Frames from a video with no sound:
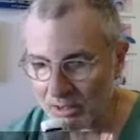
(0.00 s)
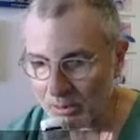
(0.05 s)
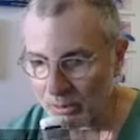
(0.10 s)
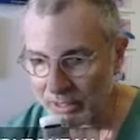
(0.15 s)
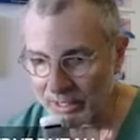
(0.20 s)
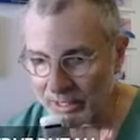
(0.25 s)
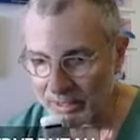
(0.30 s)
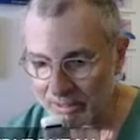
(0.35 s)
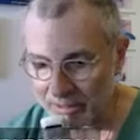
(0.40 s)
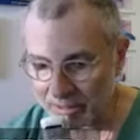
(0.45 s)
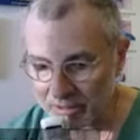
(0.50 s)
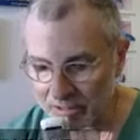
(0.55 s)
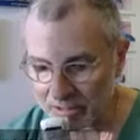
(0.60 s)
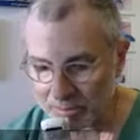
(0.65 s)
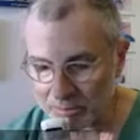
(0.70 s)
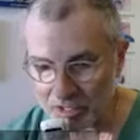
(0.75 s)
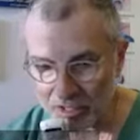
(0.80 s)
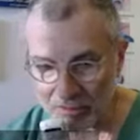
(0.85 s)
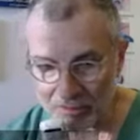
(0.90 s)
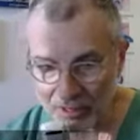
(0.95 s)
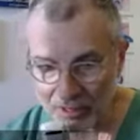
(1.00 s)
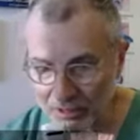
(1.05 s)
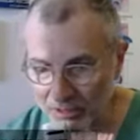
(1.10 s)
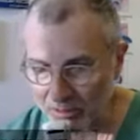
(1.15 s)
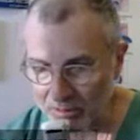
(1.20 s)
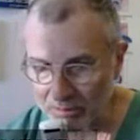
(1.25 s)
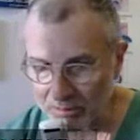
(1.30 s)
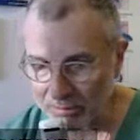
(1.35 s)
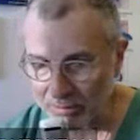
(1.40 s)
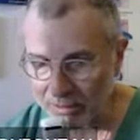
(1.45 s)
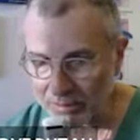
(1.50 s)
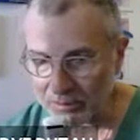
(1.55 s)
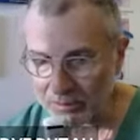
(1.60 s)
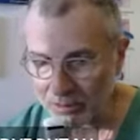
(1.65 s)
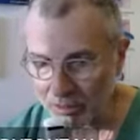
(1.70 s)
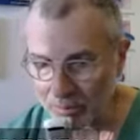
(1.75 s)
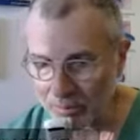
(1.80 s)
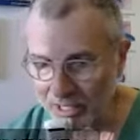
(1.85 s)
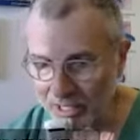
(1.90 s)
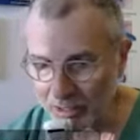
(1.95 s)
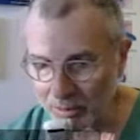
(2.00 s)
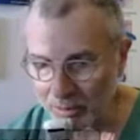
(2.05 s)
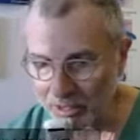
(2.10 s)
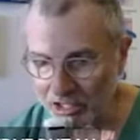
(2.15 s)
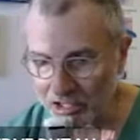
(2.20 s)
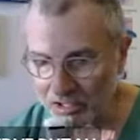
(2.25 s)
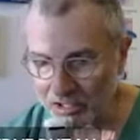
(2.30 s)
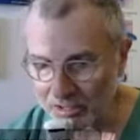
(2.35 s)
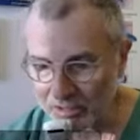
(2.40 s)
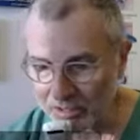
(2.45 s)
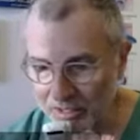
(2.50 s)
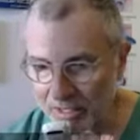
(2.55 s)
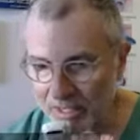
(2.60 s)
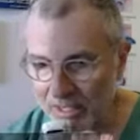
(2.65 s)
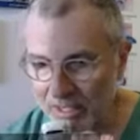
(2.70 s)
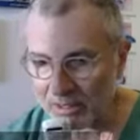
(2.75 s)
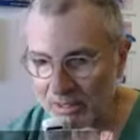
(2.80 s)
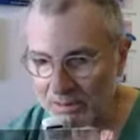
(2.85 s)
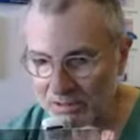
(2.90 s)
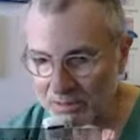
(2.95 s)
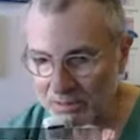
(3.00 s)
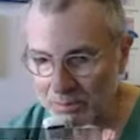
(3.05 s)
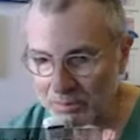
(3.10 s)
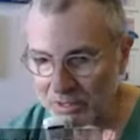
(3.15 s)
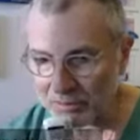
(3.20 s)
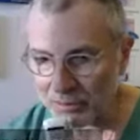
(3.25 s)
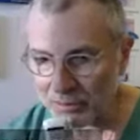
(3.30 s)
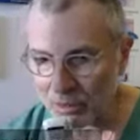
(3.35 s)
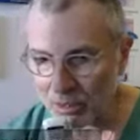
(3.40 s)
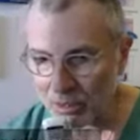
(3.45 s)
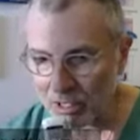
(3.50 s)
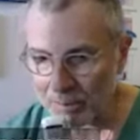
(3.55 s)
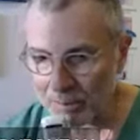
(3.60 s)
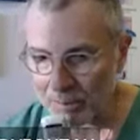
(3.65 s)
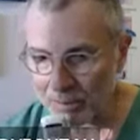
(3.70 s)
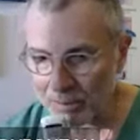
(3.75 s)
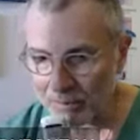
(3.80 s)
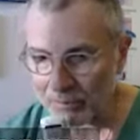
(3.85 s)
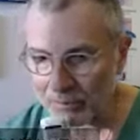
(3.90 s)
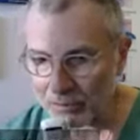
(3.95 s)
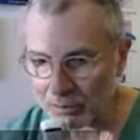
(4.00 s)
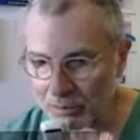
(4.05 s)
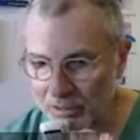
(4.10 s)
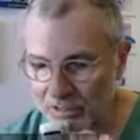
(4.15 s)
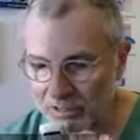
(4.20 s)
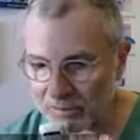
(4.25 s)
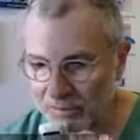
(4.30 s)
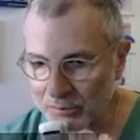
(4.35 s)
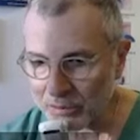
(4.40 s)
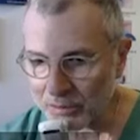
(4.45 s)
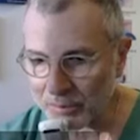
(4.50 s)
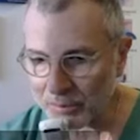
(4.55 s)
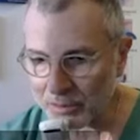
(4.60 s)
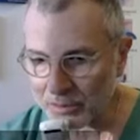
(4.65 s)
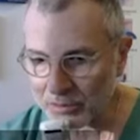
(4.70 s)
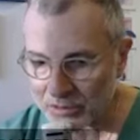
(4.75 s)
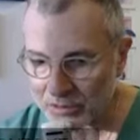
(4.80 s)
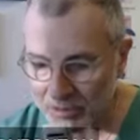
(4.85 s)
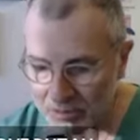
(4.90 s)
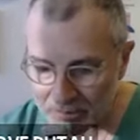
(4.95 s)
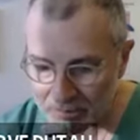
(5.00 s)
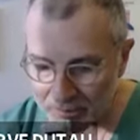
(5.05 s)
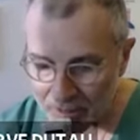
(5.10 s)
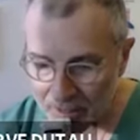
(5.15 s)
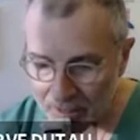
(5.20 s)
where Jean-Michel Vergnon found no migration with a mean follow-up of 23 months.